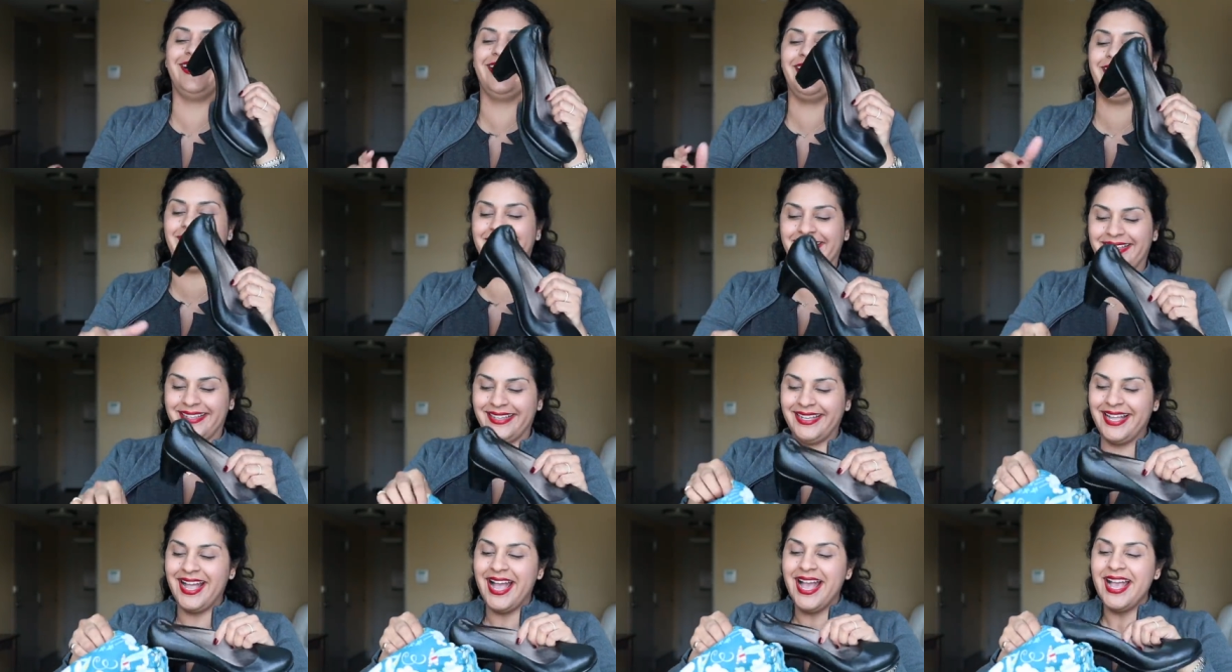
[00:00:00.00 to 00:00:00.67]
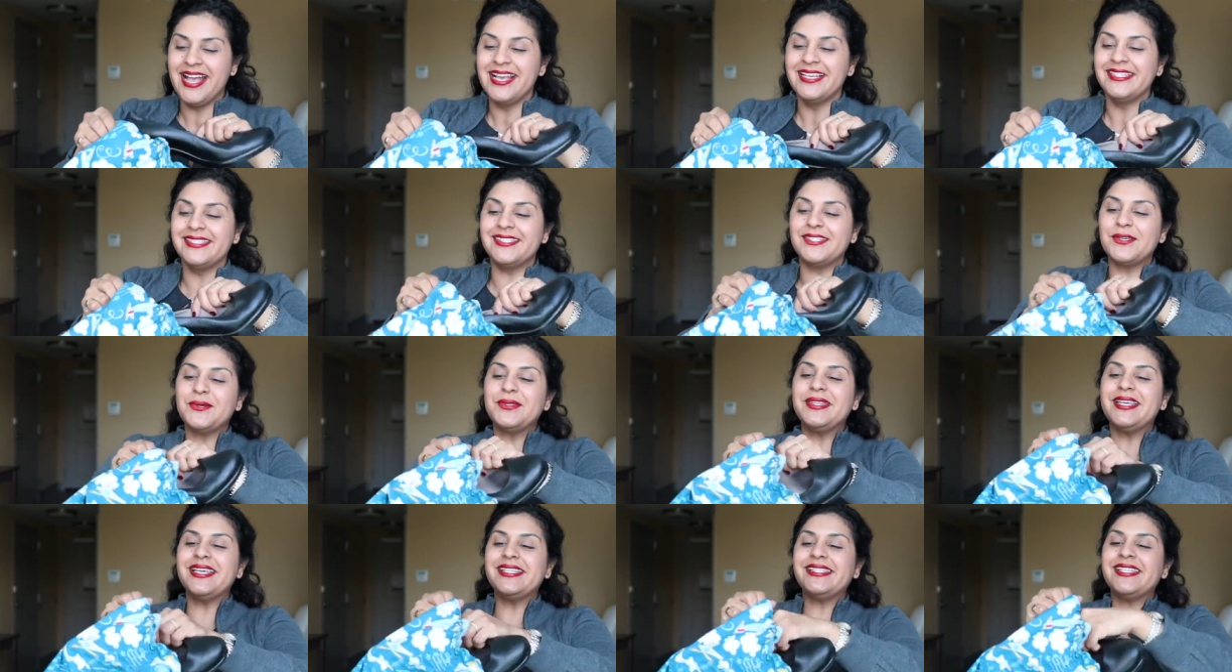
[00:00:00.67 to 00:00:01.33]
so
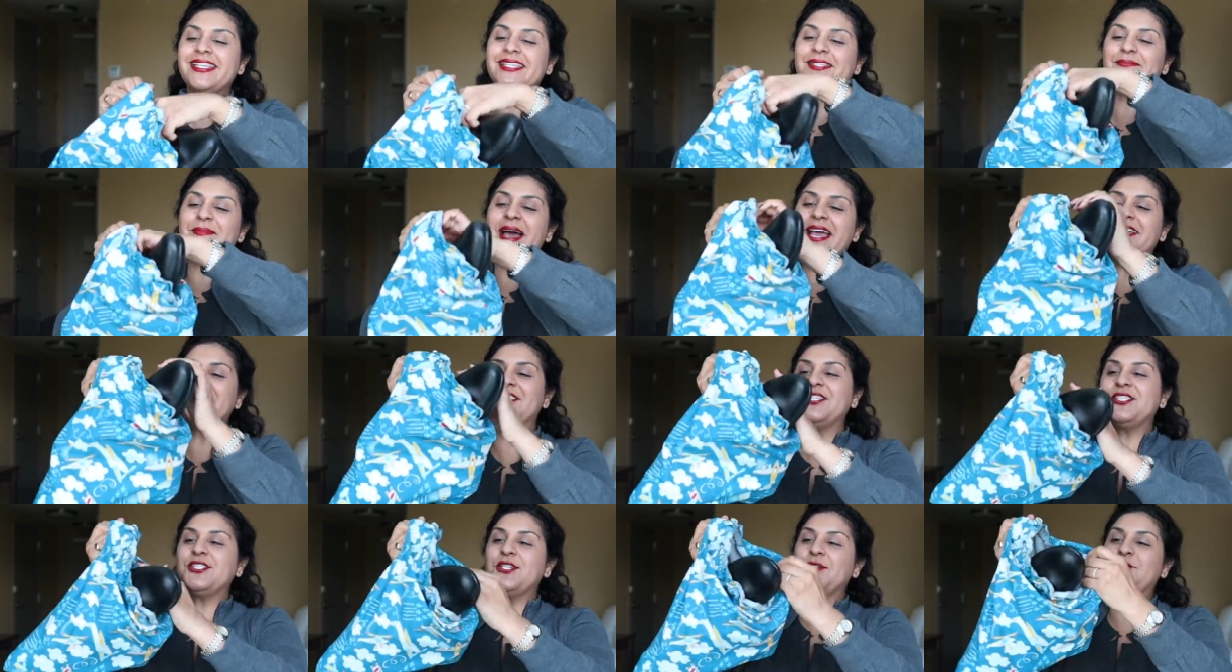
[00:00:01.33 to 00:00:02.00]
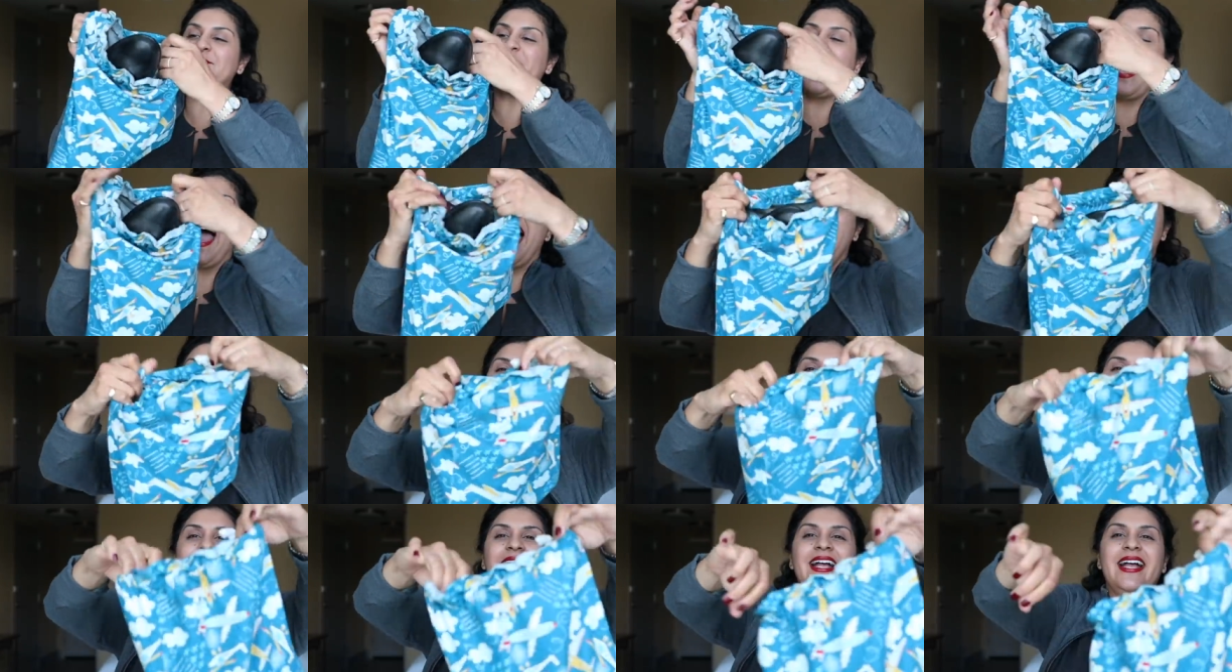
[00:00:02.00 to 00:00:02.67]
this is my shoe
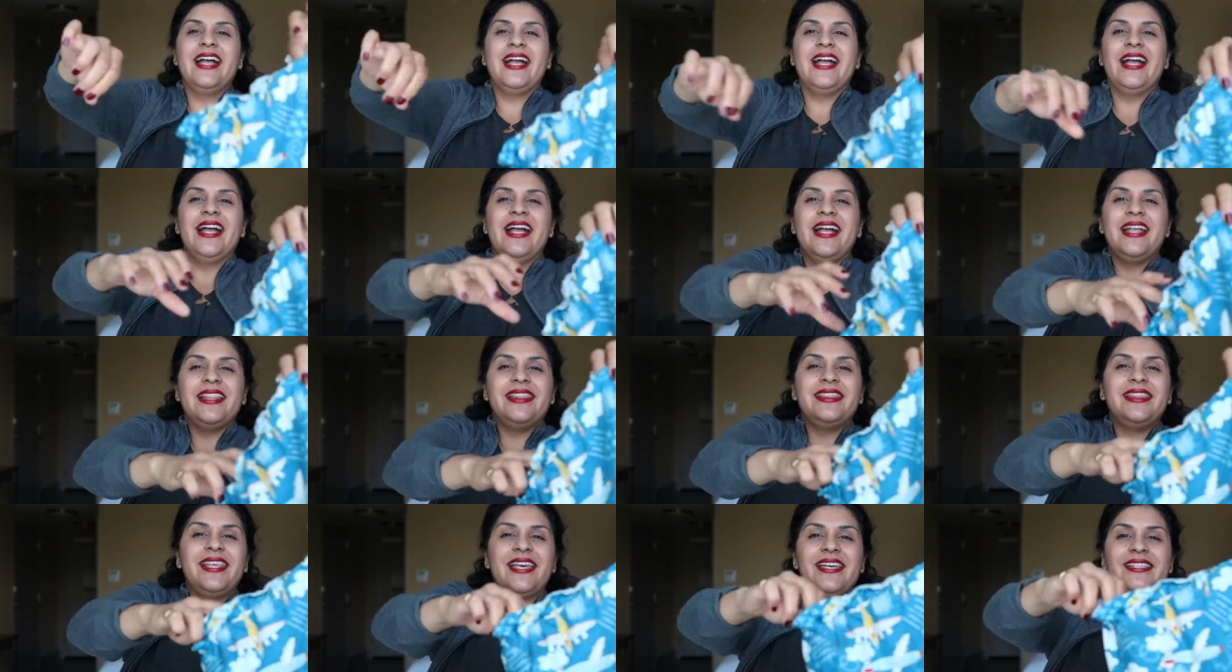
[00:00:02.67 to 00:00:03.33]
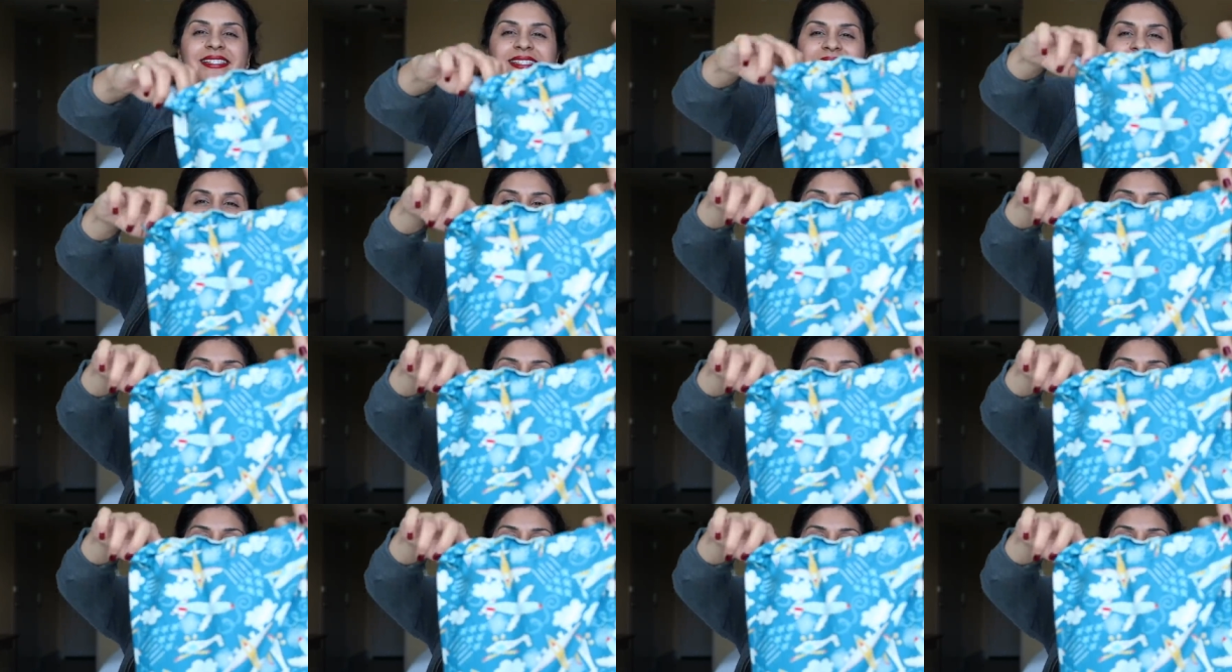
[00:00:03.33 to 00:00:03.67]
bag. This